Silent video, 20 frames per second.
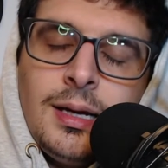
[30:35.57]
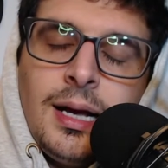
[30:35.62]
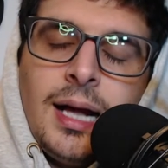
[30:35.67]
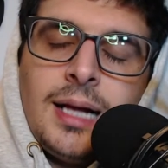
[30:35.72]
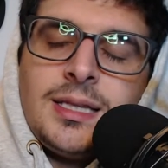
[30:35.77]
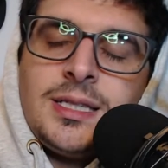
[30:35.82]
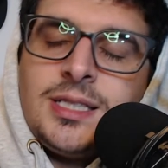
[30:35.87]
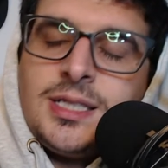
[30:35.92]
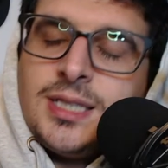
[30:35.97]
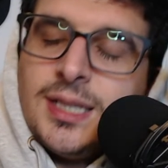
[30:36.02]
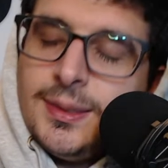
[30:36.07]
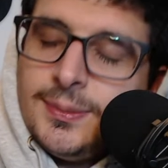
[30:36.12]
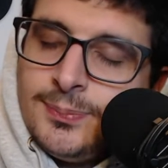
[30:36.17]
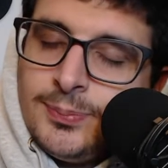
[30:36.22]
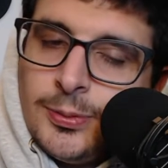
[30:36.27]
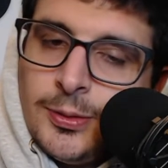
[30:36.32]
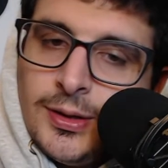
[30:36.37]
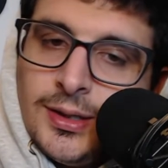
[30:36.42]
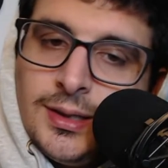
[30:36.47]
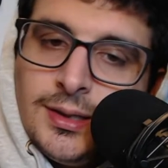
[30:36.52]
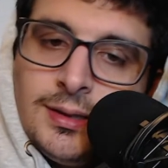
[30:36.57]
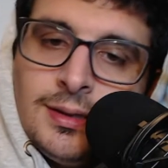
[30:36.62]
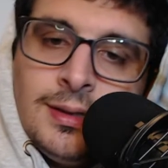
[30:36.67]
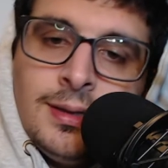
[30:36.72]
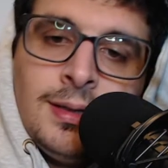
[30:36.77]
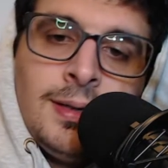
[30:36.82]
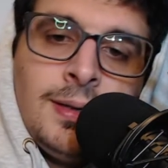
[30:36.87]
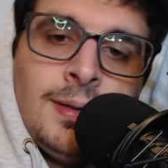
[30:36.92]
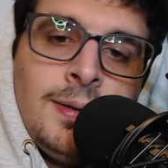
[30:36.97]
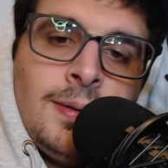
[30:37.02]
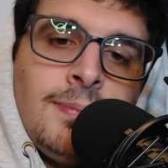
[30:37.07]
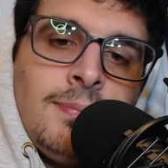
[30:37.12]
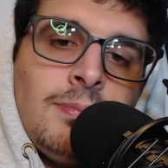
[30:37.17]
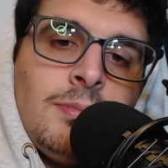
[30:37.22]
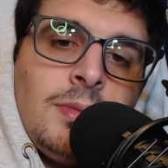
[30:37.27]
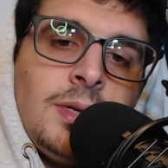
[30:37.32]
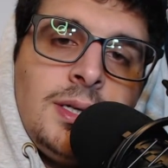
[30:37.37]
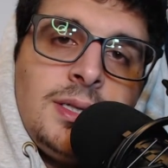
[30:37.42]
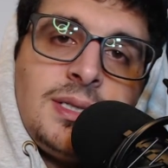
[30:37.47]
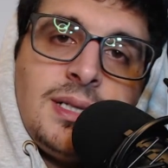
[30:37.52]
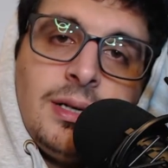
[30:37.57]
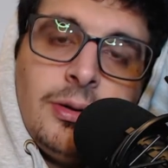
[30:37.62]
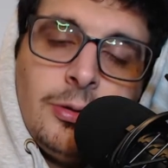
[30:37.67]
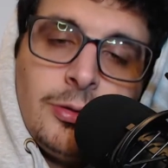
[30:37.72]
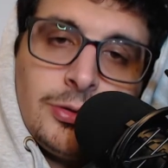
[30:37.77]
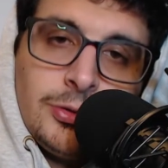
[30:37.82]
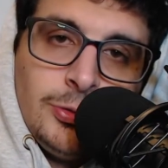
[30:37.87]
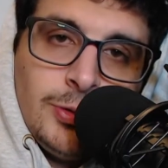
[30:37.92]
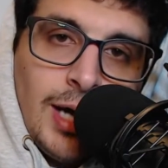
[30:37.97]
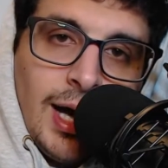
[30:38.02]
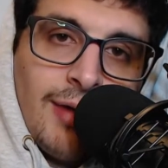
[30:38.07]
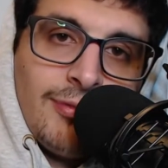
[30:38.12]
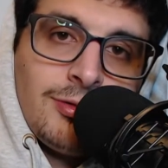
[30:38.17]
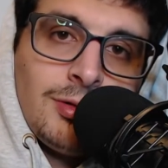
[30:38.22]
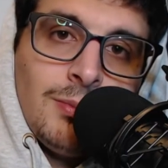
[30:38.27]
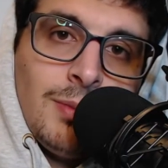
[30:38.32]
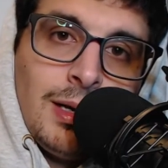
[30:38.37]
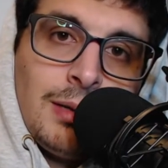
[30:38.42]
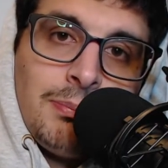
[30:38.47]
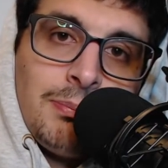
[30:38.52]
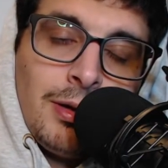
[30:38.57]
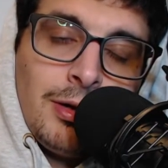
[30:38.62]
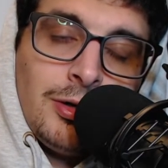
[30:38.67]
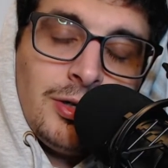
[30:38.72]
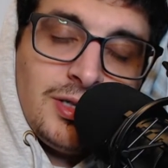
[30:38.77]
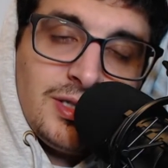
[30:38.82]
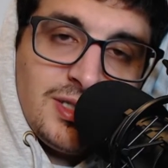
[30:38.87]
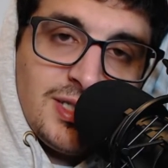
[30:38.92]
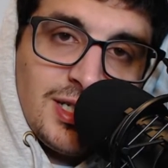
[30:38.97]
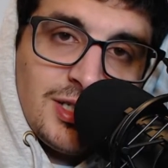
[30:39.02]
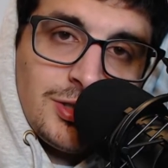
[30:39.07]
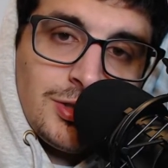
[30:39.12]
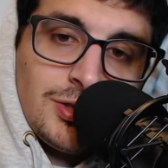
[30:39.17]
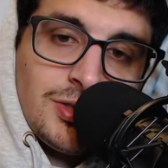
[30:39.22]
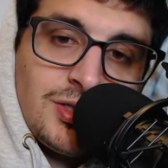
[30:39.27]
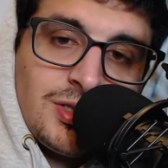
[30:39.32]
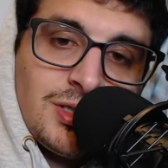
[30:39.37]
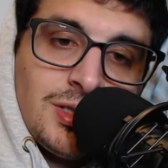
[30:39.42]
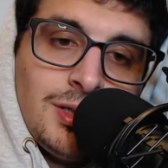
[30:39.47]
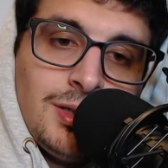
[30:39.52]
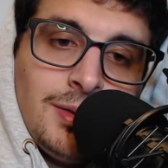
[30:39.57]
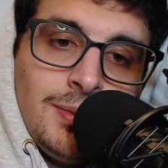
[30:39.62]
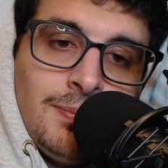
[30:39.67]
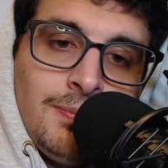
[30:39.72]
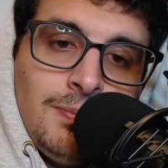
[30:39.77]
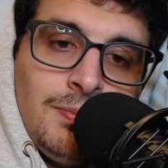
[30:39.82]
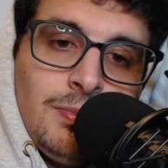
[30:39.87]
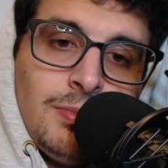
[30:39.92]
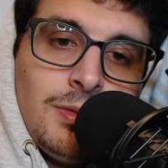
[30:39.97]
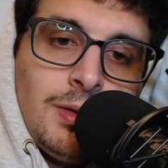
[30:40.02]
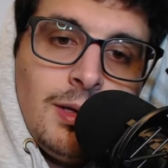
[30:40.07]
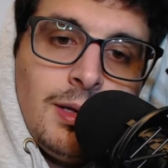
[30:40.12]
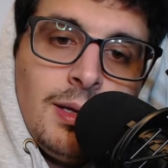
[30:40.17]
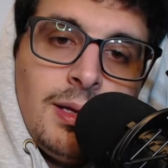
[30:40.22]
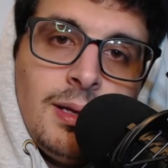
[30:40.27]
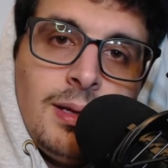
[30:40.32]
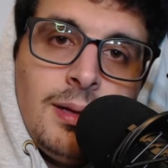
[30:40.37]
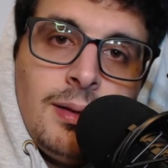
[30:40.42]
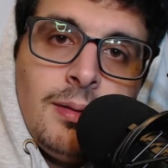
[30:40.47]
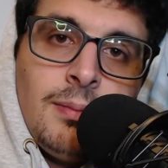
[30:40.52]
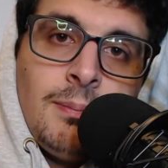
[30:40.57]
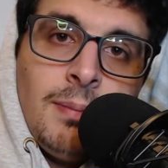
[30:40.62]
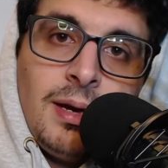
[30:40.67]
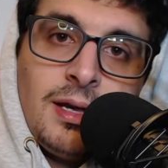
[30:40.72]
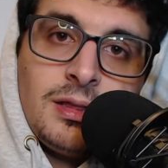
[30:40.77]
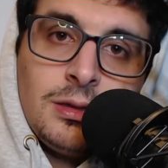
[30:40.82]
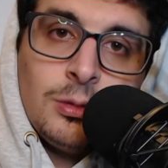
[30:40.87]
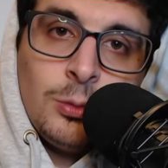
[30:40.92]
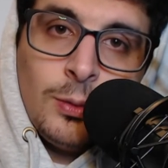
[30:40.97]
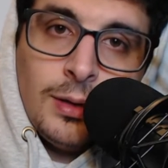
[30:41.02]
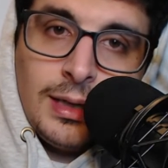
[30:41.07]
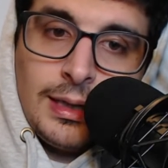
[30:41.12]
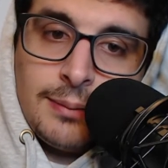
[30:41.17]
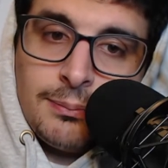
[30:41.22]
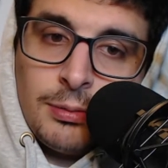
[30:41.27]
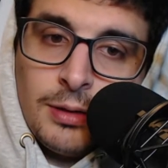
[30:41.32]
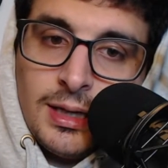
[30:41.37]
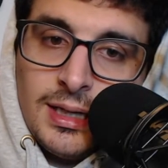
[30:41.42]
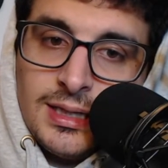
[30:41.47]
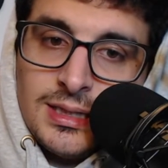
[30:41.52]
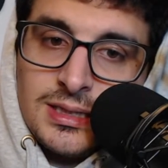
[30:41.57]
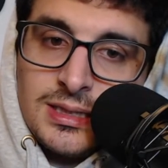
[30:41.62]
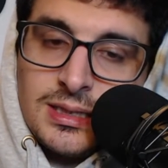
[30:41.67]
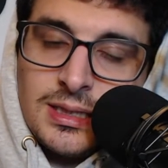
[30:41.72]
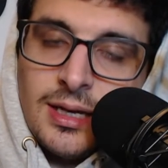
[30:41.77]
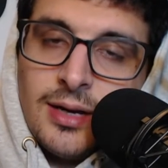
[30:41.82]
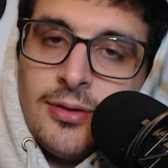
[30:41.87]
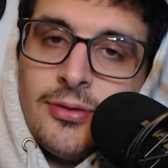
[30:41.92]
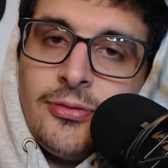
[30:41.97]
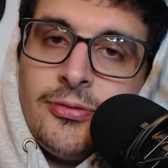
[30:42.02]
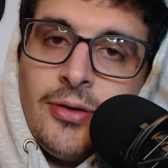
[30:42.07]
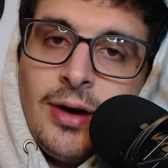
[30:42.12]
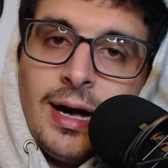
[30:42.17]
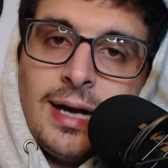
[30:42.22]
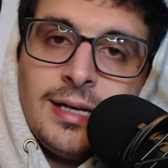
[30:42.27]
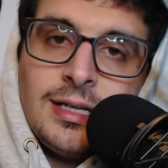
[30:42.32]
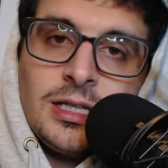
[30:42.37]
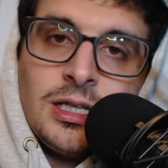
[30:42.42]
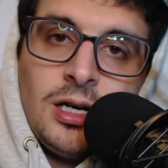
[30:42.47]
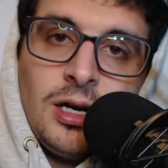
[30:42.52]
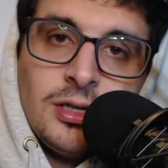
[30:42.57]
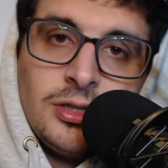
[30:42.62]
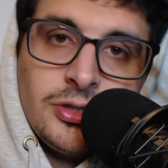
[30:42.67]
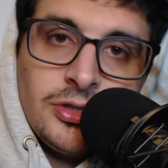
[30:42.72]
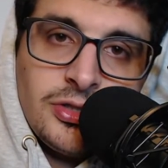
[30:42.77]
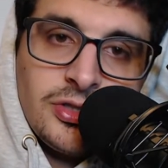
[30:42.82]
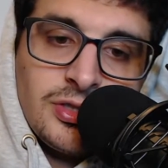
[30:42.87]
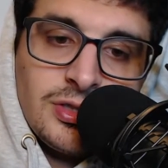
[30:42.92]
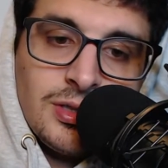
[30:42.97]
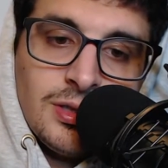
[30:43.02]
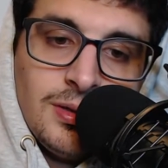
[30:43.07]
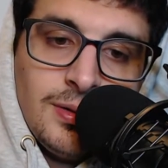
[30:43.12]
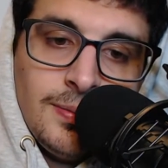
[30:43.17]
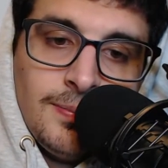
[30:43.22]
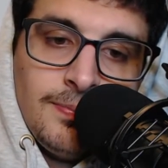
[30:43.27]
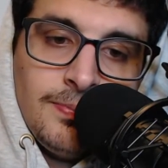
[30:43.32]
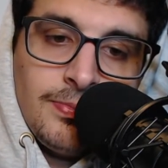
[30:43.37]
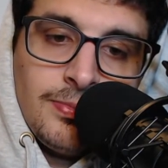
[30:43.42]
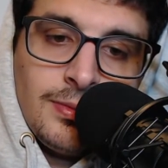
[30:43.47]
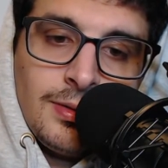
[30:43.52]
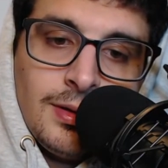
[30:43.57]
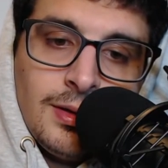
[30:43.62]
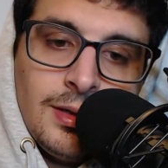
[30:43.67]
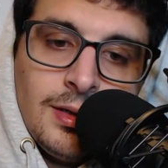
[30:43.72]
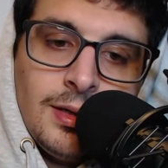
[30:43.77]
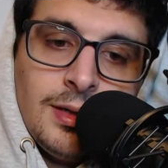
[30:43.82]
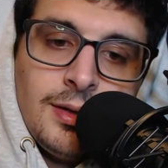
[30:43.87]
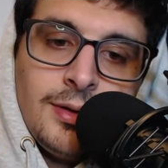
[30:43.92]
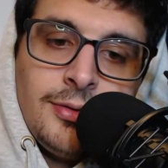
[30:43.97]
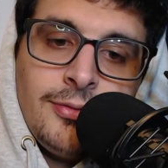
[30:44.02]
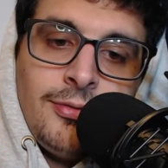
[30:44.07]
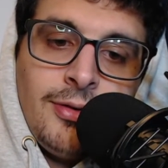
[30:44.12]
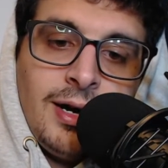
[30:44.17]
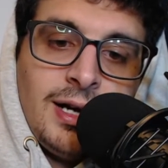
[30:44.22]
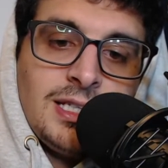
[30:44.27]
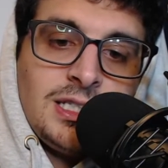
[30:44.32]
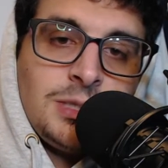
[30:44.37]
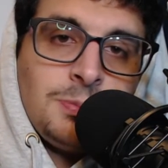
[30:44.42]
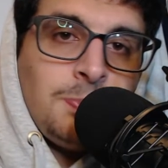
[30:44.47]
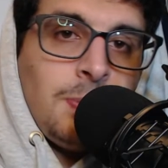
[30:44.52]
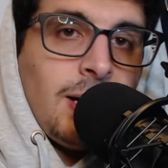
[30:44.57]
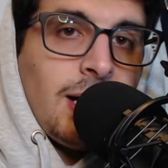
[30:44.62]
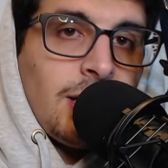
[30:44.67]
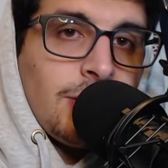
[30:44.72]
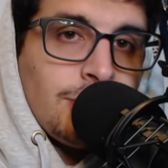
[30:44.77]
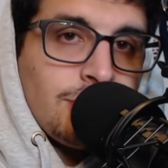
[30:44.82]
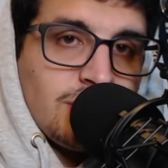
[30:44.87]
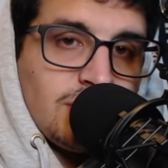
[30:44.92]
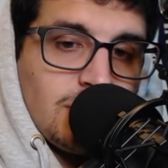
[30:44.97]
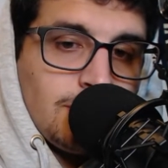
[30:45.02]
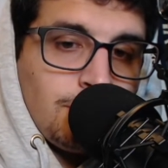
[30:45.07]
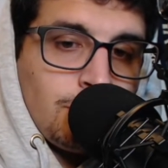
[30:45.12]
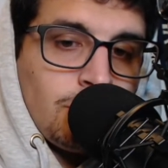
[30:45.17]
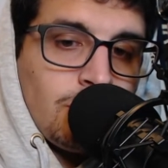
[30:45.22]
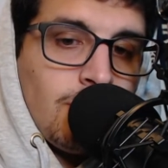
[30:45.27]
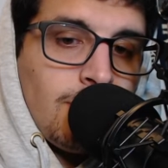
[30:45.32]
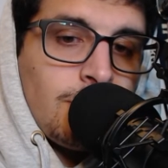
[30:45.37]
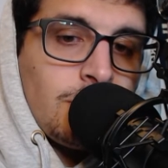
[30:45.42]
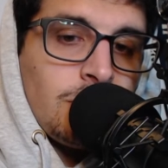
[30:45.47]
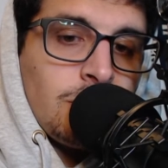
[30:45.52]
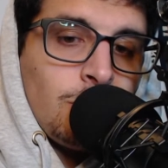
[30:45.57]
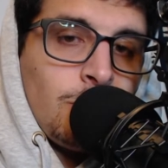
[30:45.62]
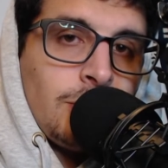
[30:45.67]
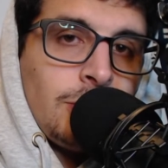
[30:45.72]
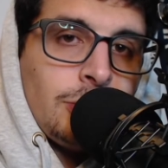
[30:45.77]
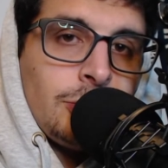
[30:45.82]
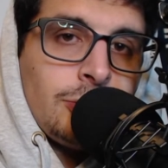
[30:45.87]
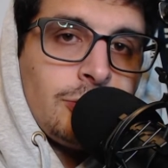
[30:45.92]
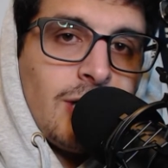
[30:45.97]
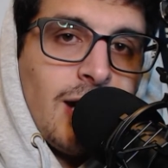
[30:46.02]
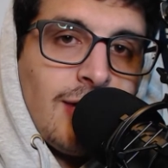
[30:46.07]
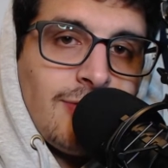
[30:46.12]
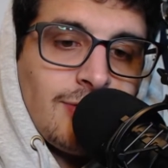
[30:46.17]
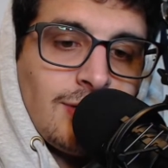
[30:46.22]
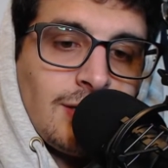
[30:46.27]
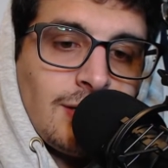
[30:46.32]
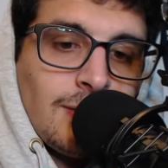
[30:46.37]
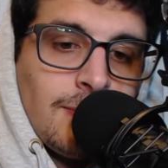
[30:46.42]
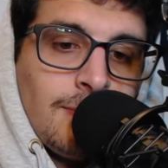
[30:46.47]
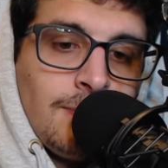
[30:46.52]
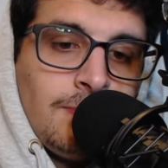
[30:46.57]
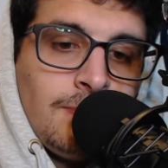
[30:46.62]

At some point, he's going to have to make better decisions. Make the winning plays. Find cutters. Find spotters on the perimeter when you're driving.